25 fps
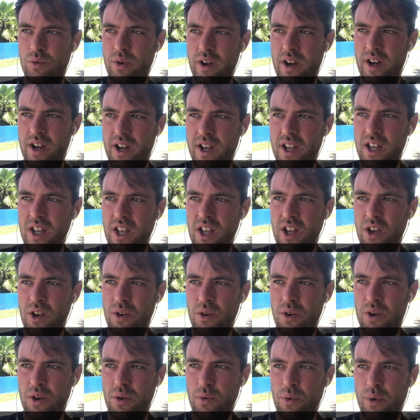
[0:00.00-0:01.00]
where,
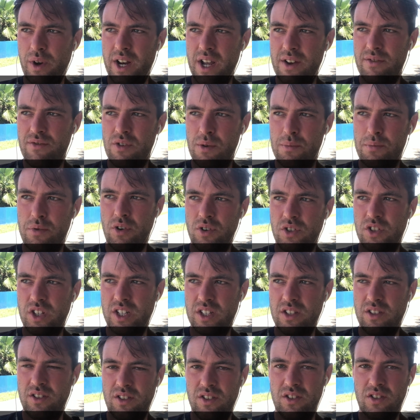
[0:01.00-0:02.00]
whenever a
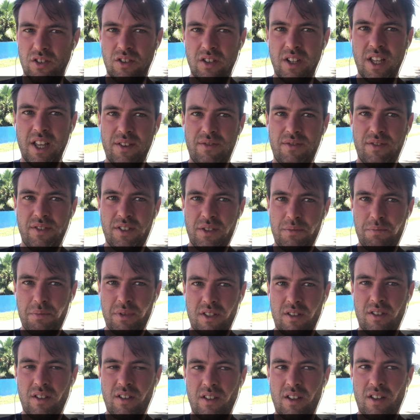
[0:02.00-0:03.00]
project is done, if it's
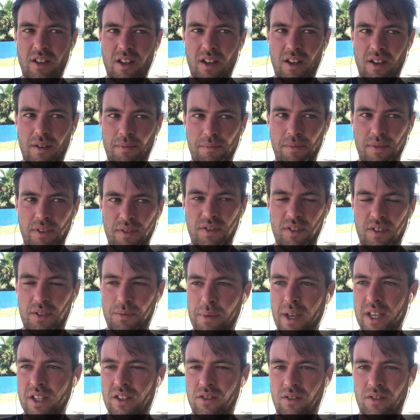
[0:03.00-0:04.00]
been um, if it's
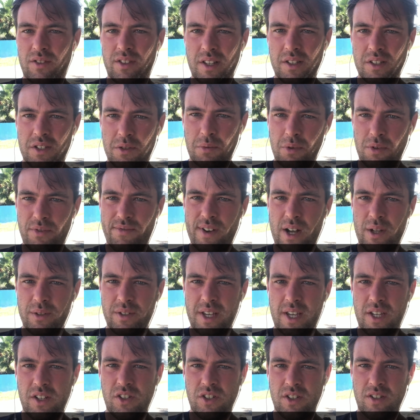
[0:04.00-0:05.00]
based on sensible
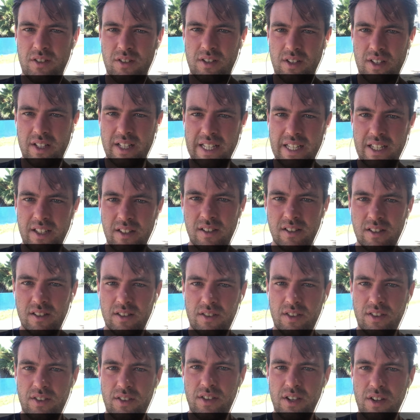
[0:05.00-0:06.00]
foundations, at least
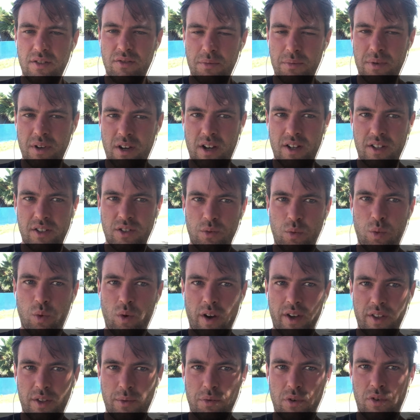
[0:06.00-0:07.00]
the theory behind
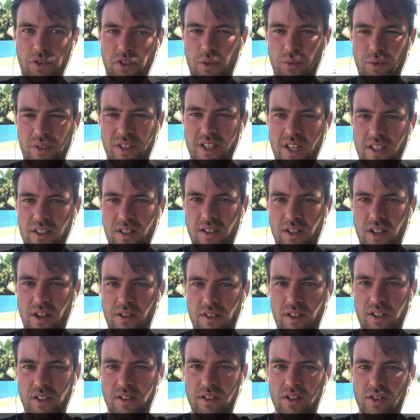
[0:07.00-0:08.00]
why the project was
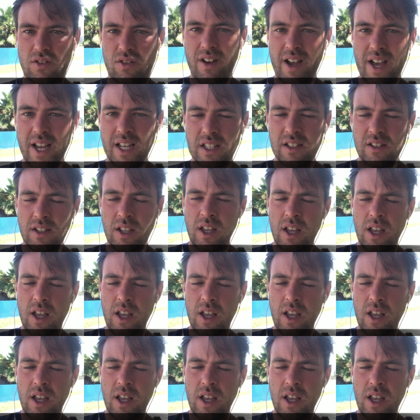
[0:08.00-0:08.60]
necessary is correct.